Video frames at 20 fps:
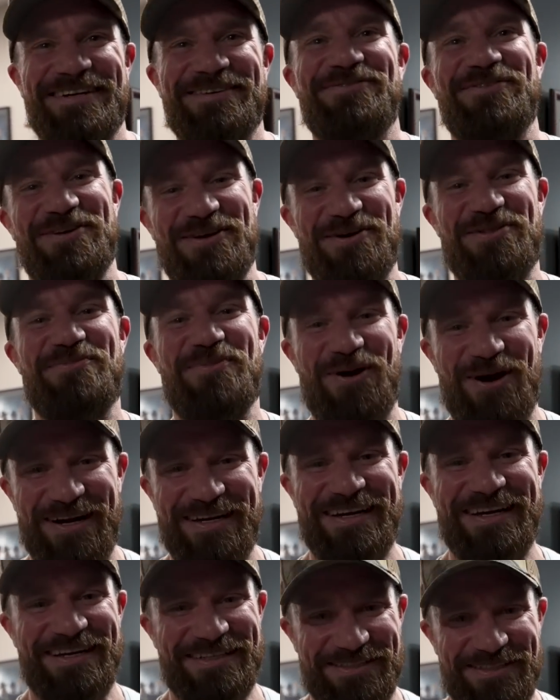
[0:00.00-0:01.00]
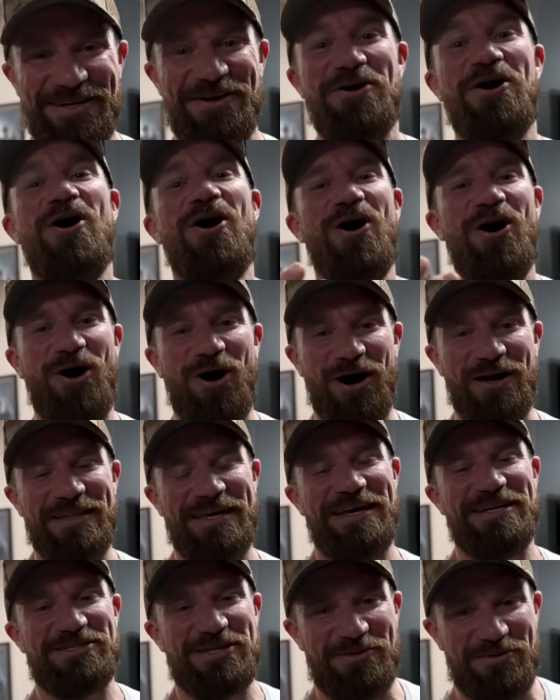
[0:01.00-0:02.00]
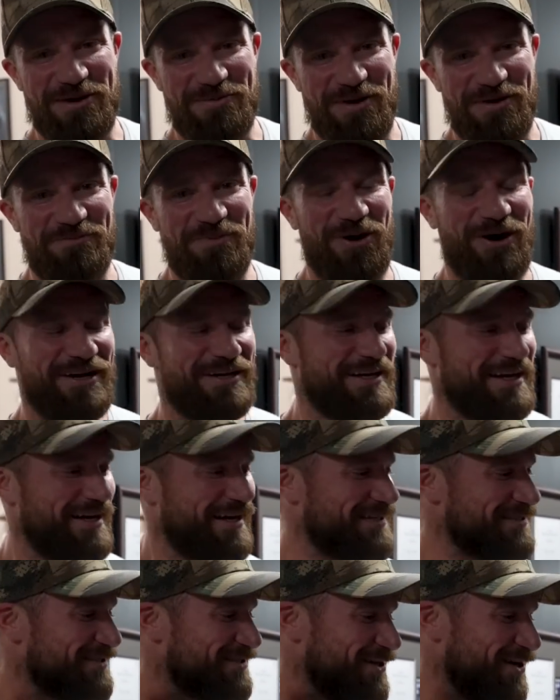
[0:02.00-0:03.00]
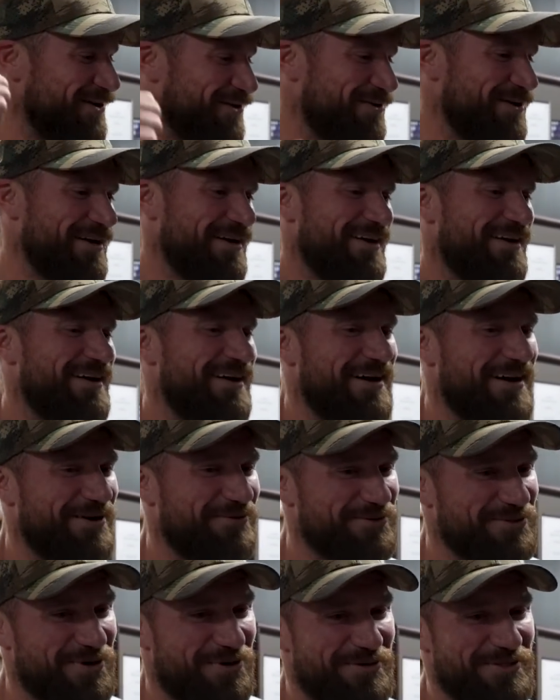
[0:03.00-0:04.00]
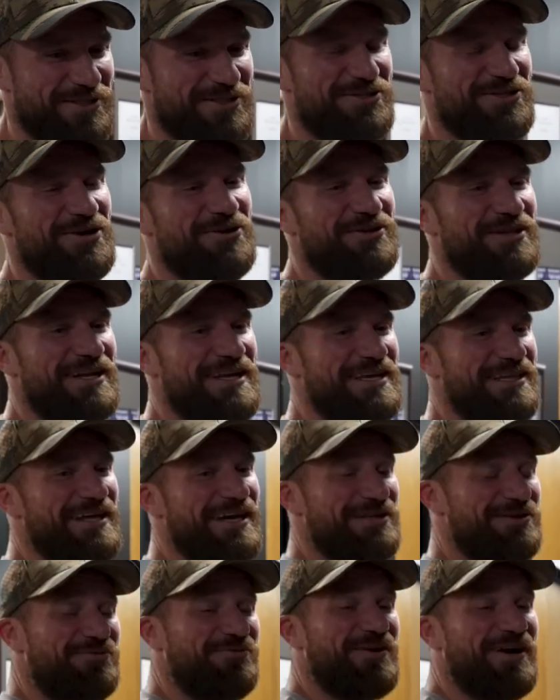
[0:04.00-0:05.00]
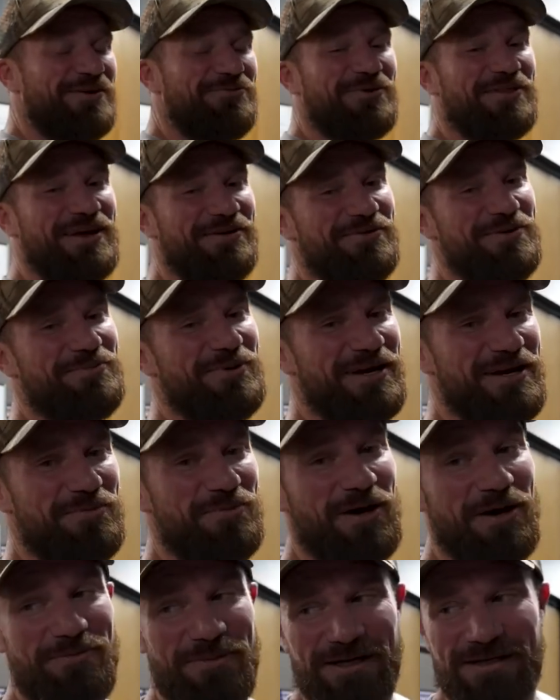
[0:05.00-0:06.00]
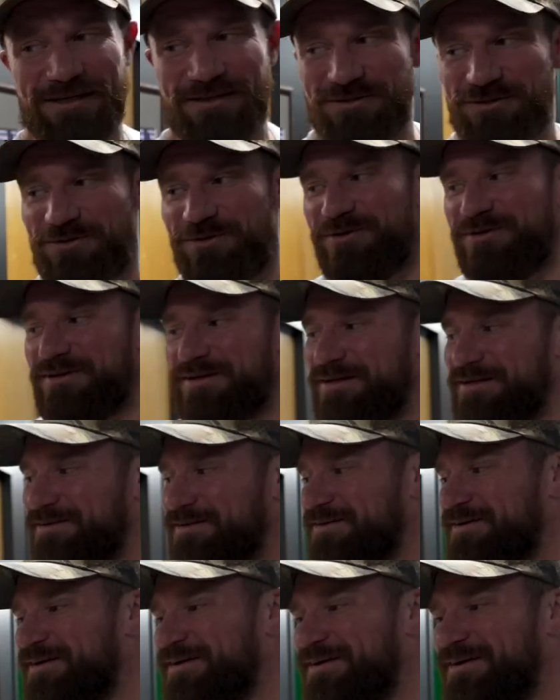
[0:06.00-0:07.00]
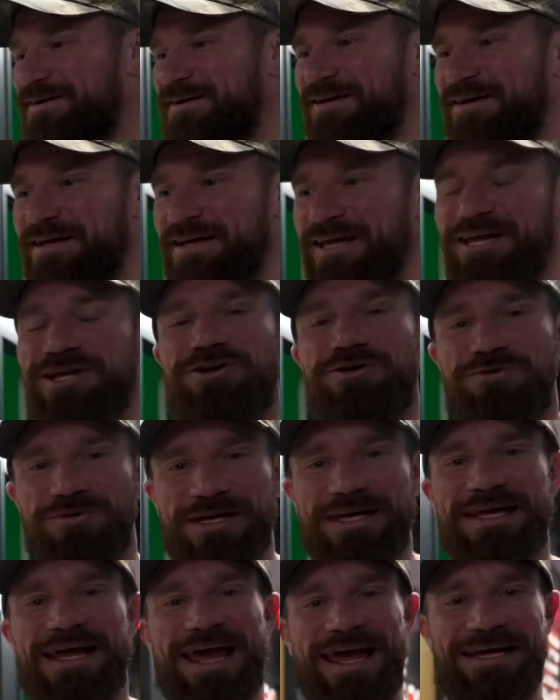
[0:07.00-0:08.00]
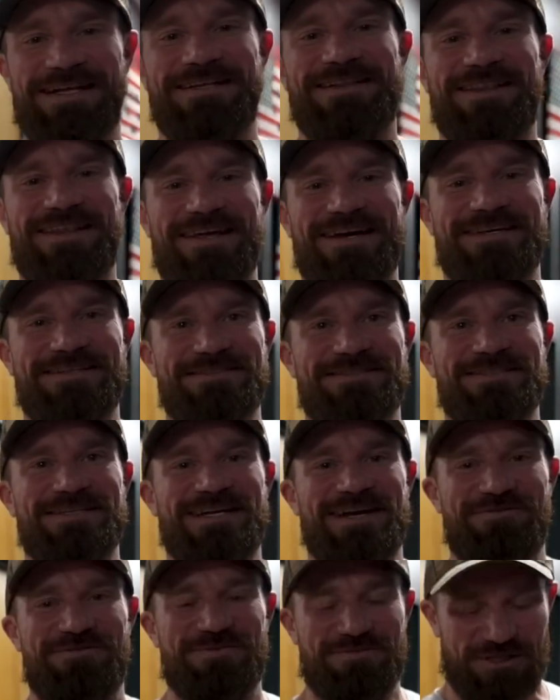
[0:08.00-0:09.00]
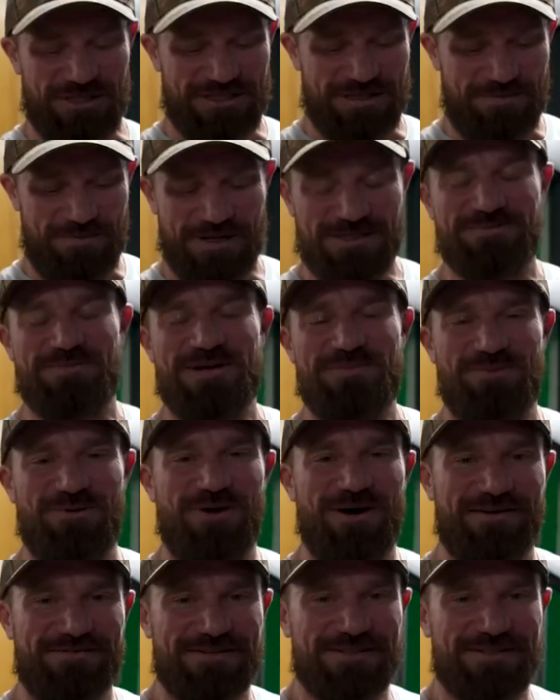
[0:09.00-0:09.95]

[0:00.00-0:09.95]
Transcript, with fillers: If you know the podcast, you know on the HWMF podcast. So uh, it was always a joke that he liked to fuck with everybody about making sure that uh, he knew he hated things and every just to piss people off.